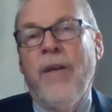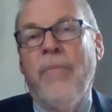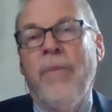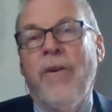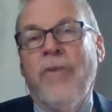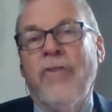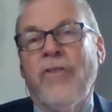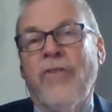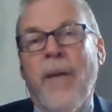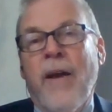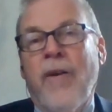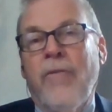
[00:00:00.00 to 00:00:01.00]
because it's a
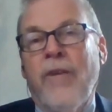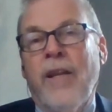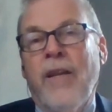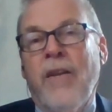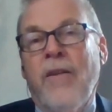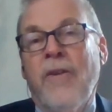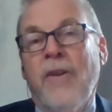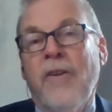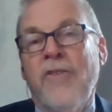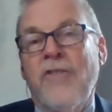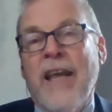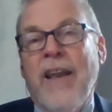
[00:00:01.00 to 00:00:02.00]
matter of getting the
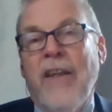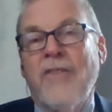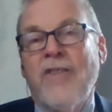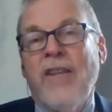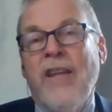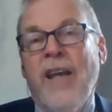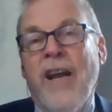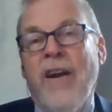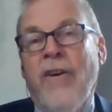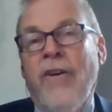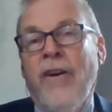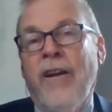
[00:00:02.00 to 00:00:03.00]
satellites in the
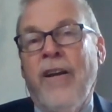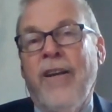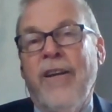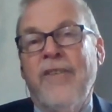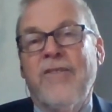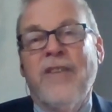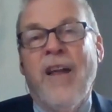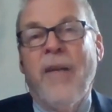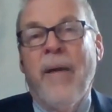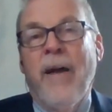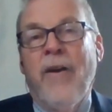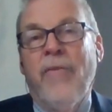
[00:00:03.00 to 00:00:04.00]
air. It's not a
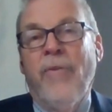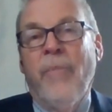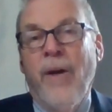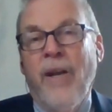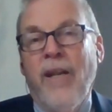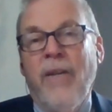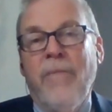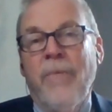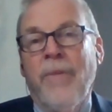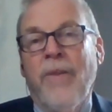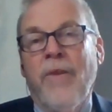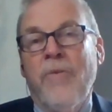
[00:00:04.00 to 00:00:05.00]
matter of the money.
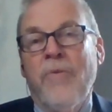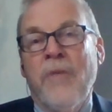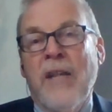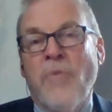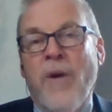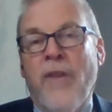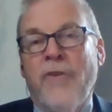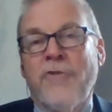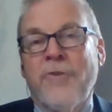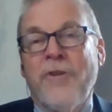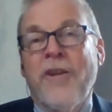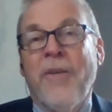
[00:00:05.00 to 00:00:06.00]
That's why there's
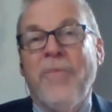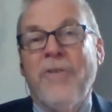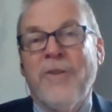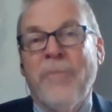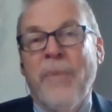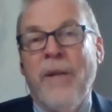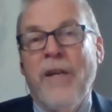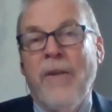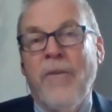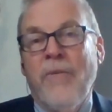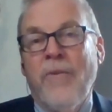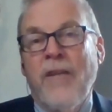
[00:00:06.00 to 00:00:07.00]
3 companies competing.
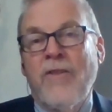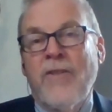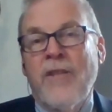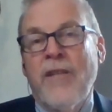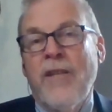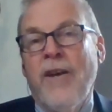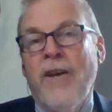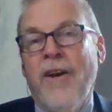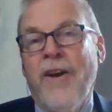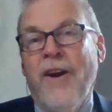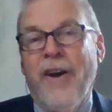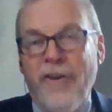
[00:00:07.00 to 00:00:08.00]
They see
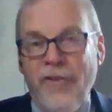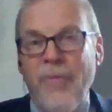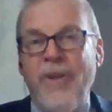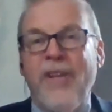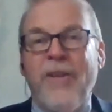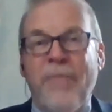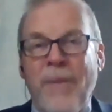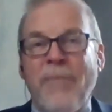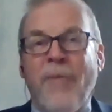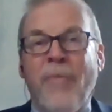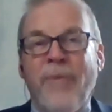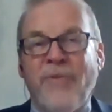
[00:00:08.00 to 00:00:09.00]
100 million
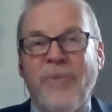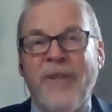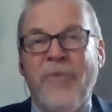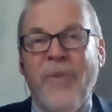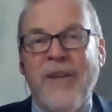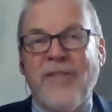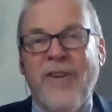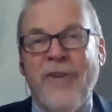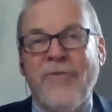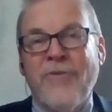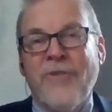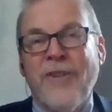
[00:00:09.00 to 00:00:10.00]
people between the West Coast